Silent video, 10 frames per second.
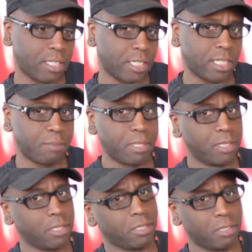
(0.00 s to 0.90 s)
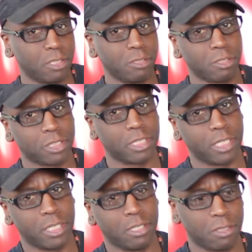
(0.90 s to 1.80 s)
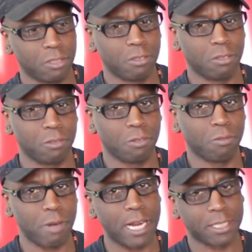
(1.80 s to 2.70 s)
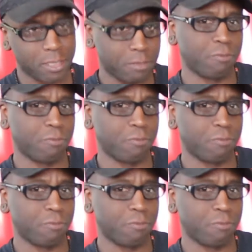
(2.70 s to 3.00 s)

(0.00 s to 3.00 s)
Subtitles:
I am a USA ranked